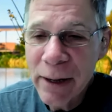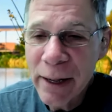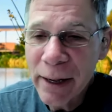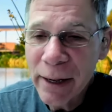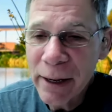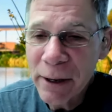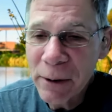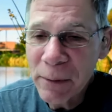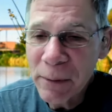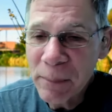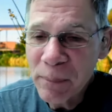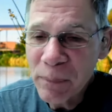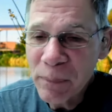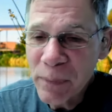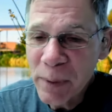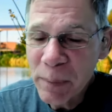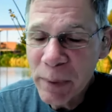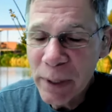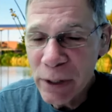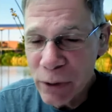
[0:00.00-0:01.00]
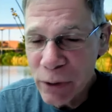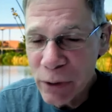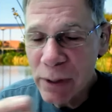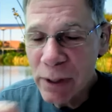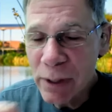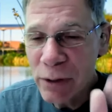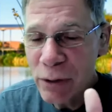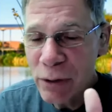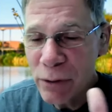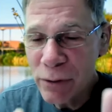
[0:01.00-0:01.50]
um, but you
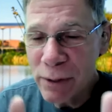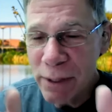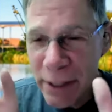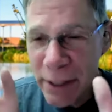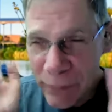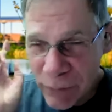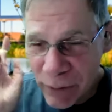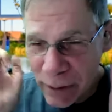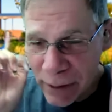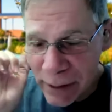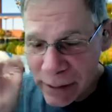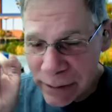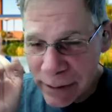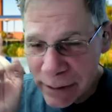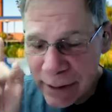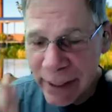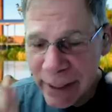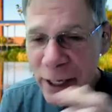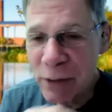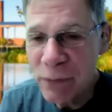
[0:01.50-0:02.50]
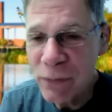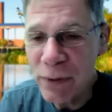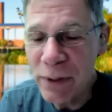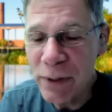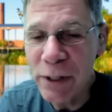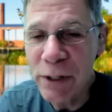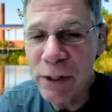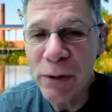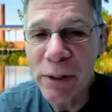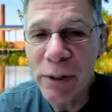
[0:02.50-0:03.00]
can usually, if you listen carefully,
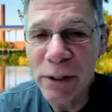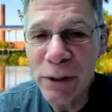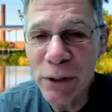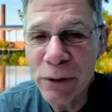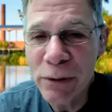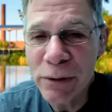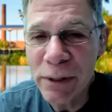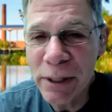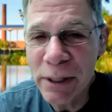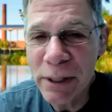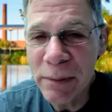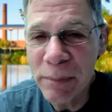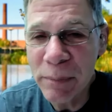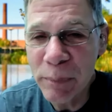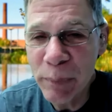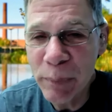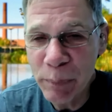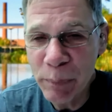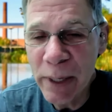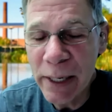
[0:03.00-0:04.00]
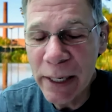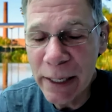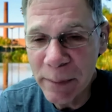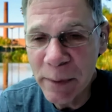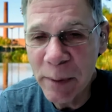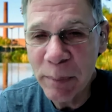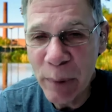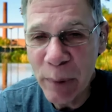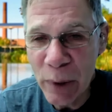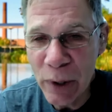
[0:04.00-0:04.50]
you can usually pick them
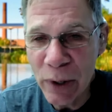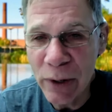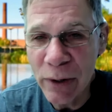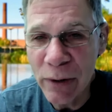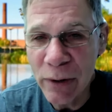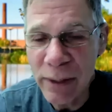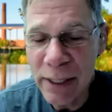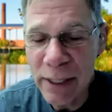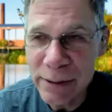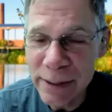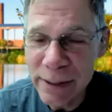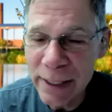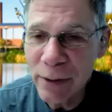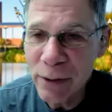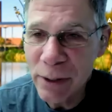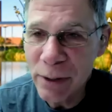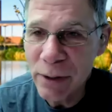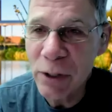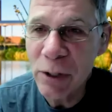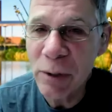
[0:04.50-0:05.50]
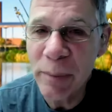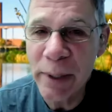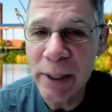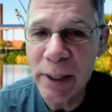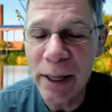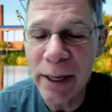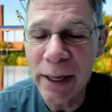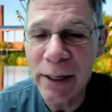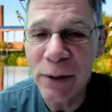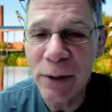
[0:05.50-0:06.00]
apart. They sound a little bit
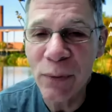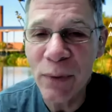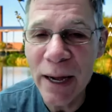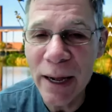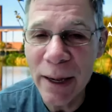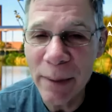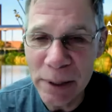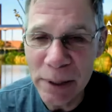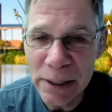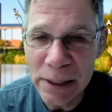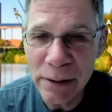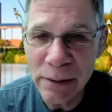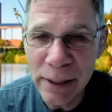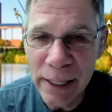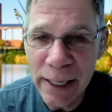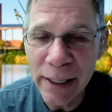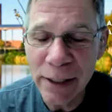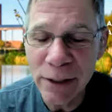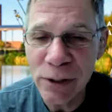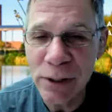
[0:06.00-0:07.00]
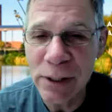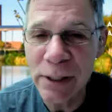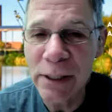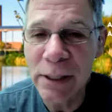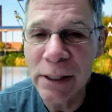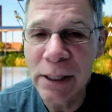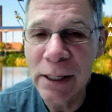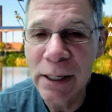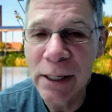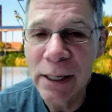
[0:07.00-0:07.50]
like a robin, actually.
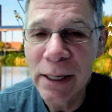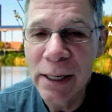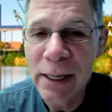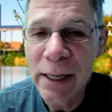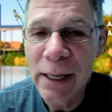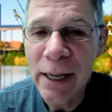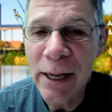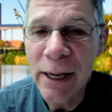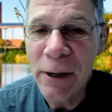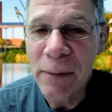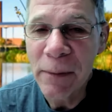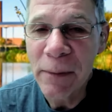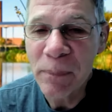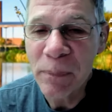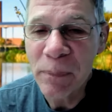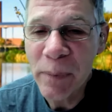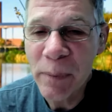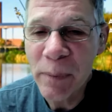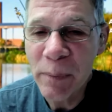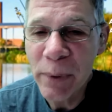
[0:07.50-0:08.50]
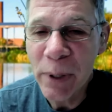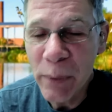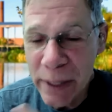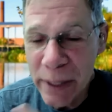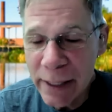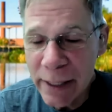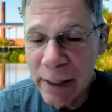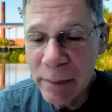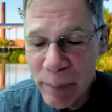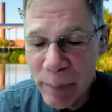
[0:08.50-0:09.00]
Um, but we
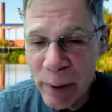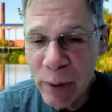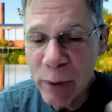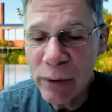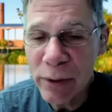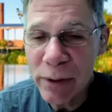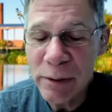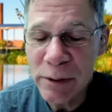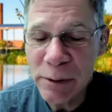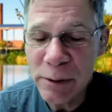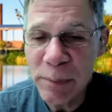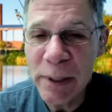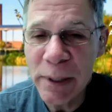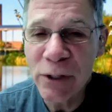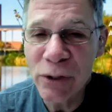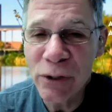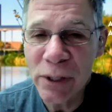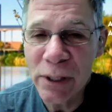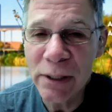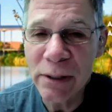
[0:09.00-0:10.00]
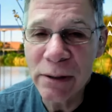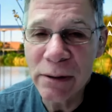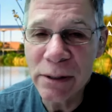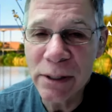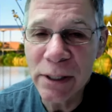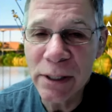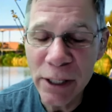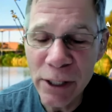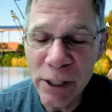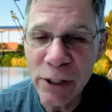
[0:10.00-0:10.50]
get both species
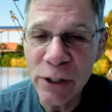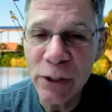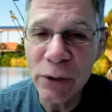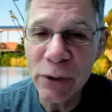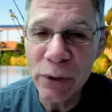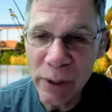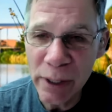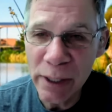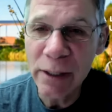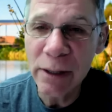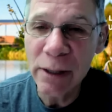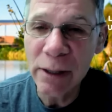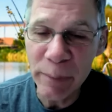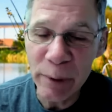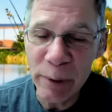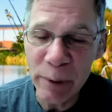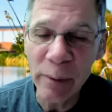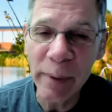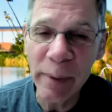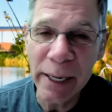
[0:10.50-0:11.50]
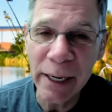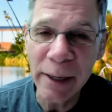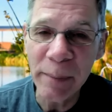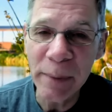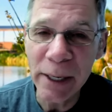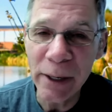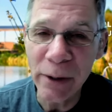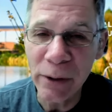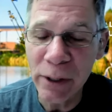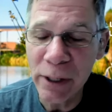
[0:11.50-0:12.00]
here in the Birmingham
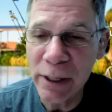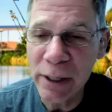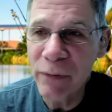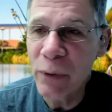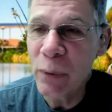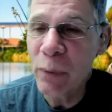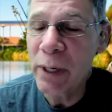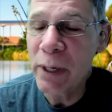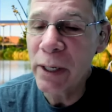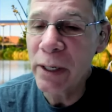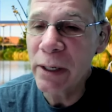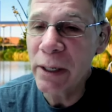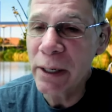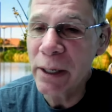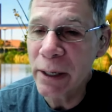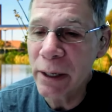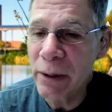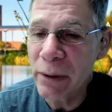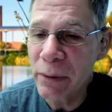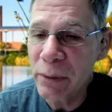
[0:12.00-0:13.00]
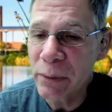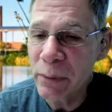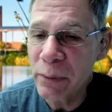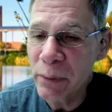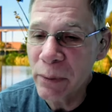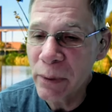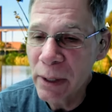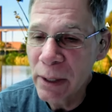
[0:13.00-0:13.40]
area. If you wanted to go,